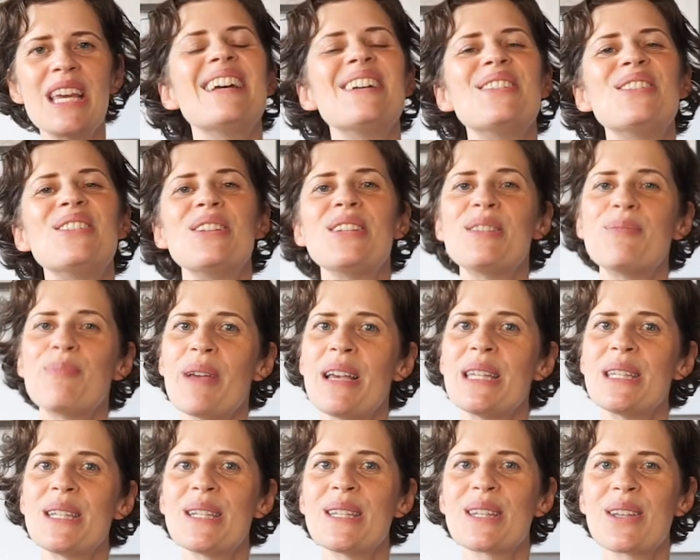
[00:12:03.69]
She's
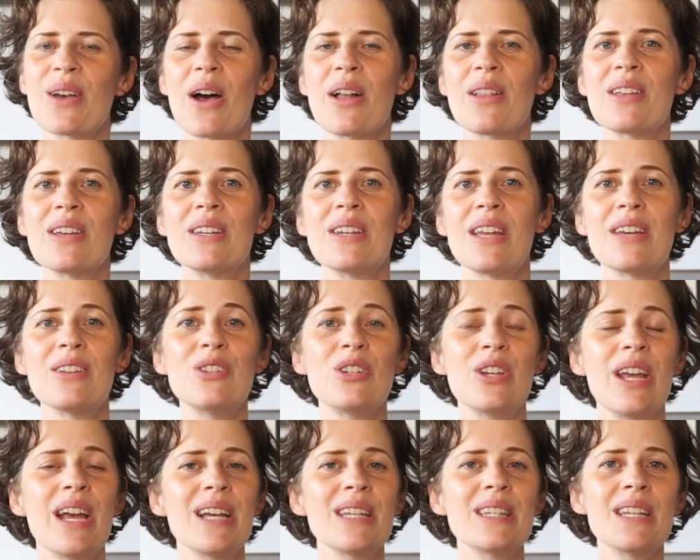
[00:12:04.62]
based in Scotland, and
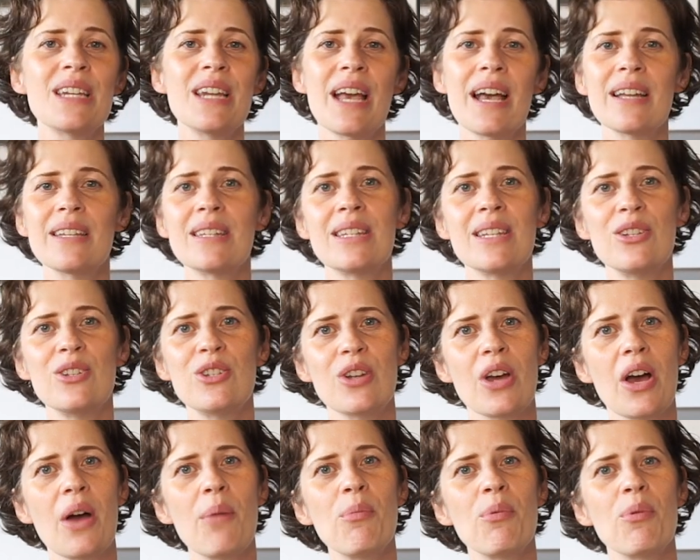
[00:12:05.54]
she has an Etsy
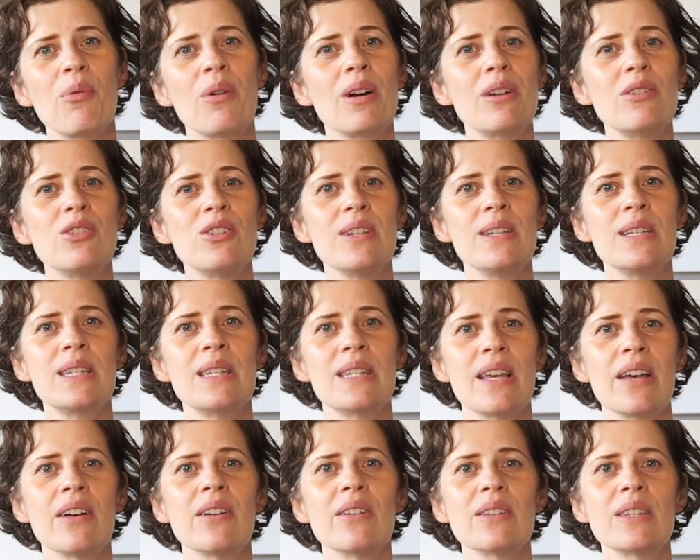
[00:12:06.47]
shop where she
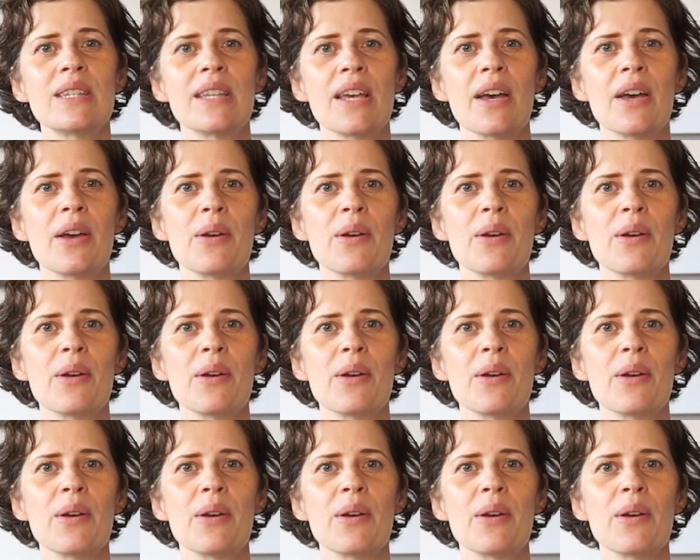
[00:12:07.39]
sells